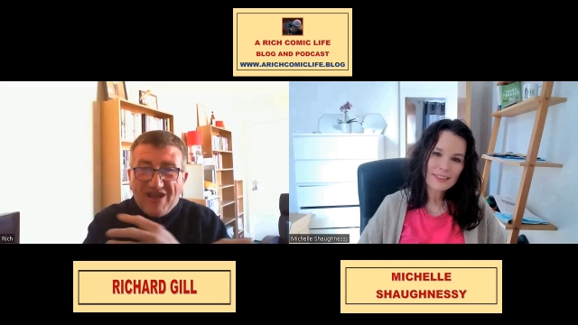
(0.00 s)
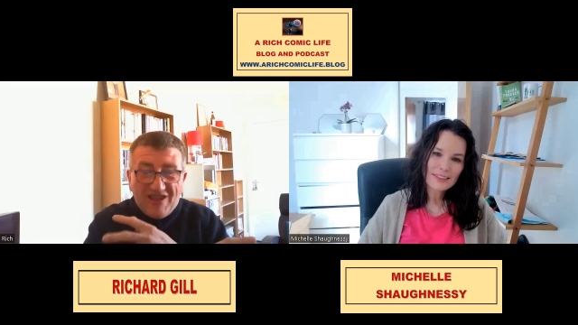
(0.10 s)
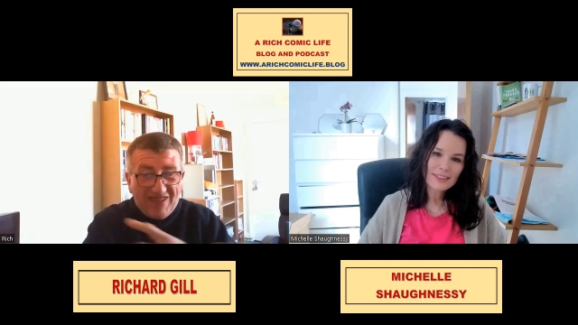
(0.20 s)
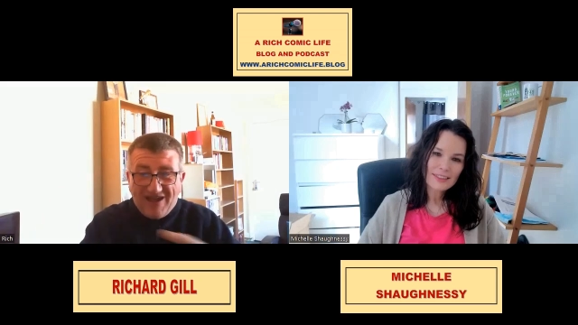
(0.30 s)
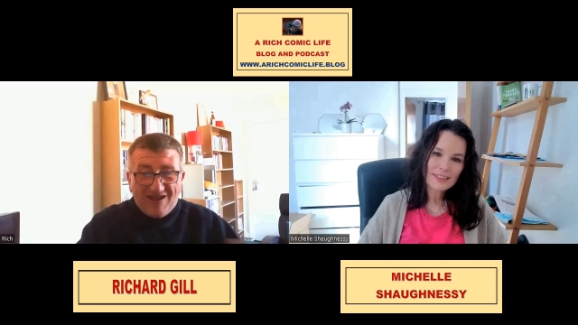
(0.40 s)

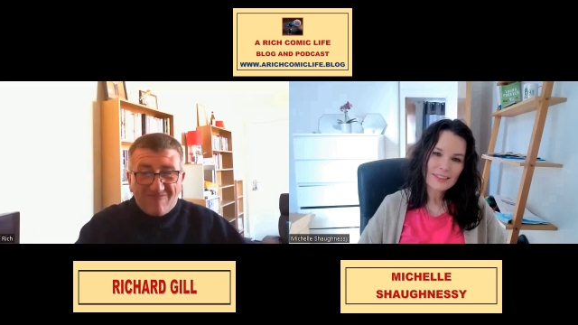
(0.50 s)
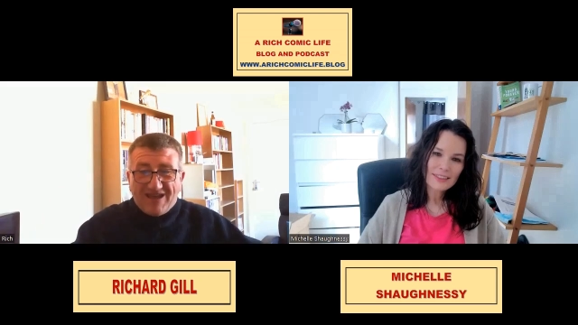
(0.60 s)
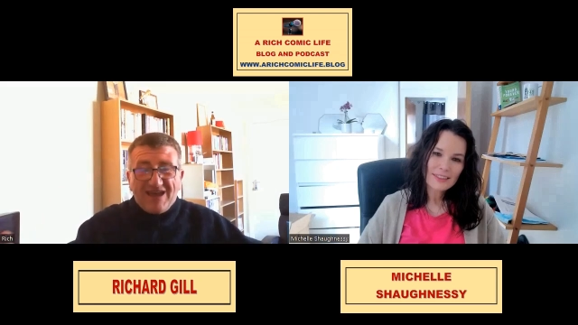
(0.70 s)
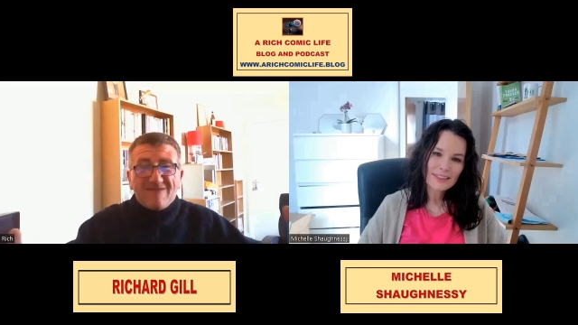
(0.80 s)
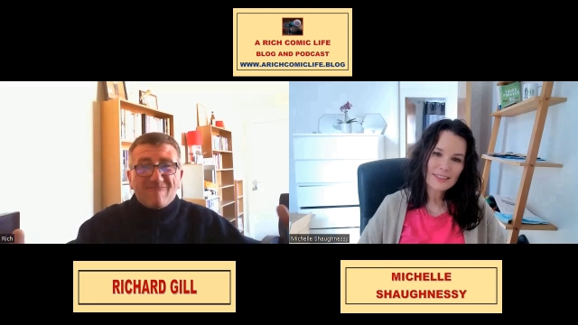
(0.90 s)
Speaker 1: and I
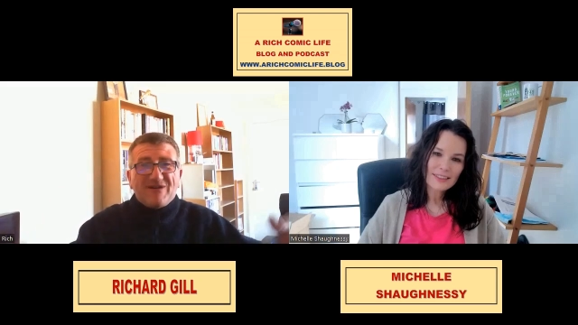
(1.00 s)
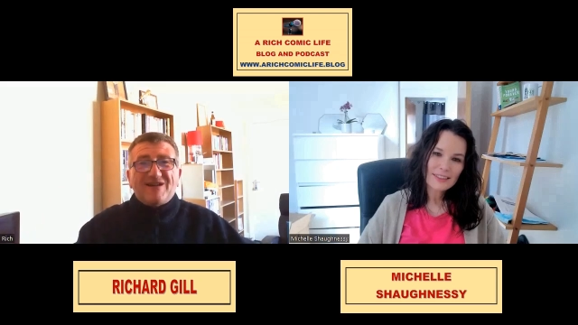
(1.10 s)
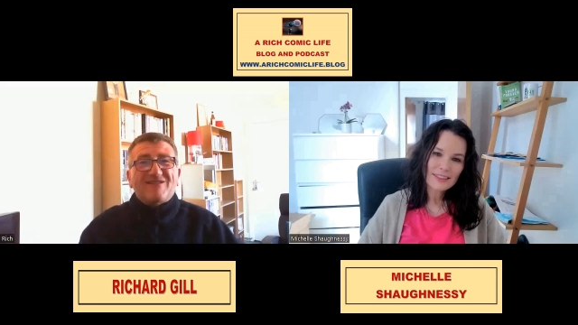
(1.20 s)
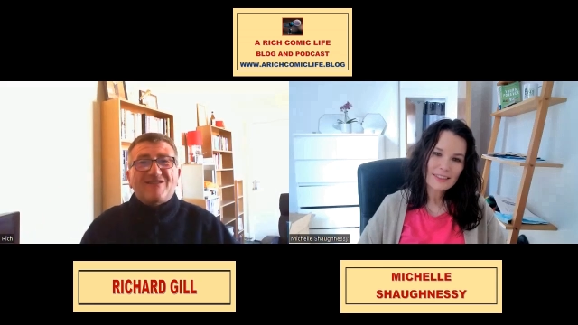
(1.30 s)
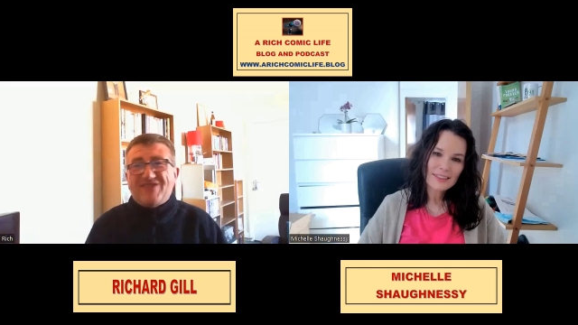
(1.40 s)
became
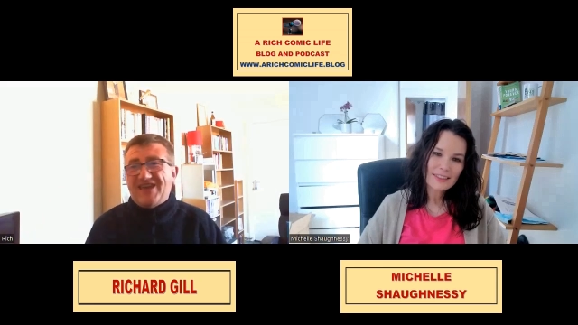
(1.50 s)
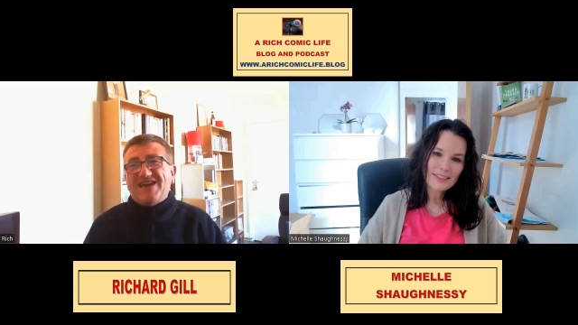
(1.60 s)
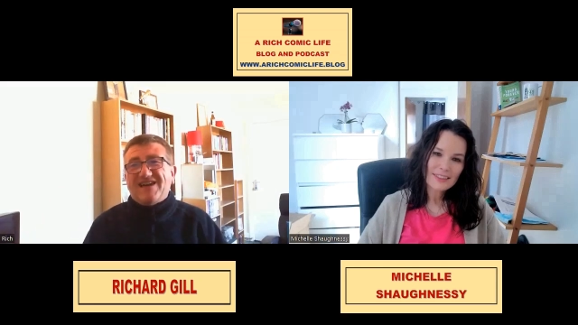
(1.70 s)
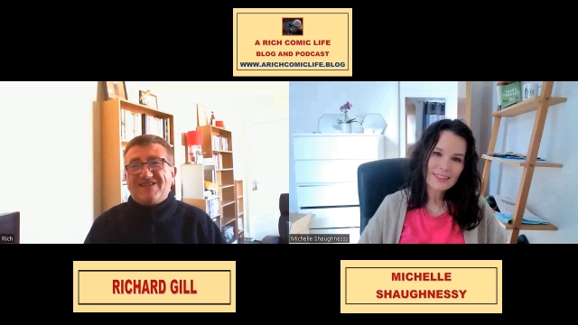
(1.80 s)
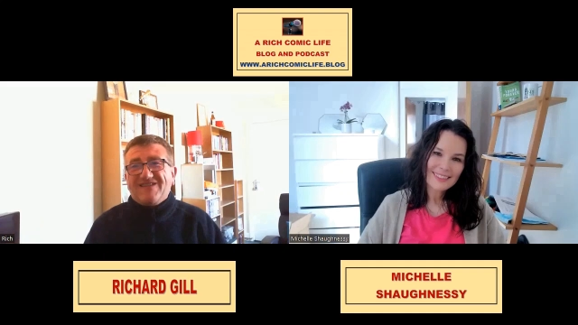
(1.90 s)
part of the
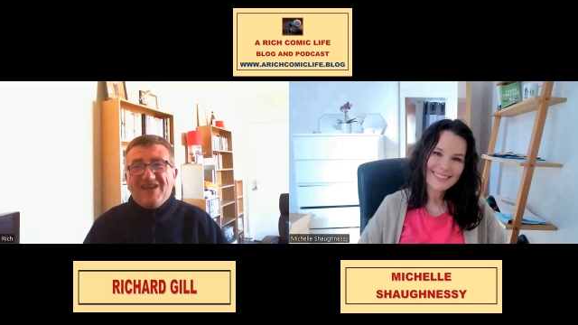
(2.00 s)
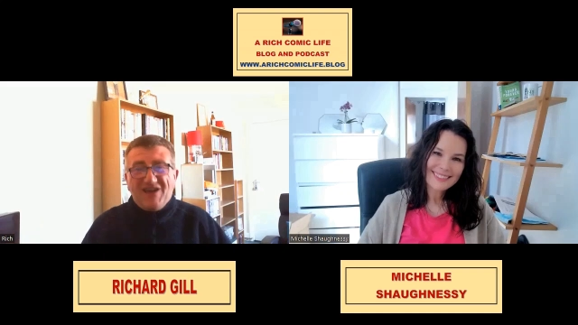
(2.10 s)
act,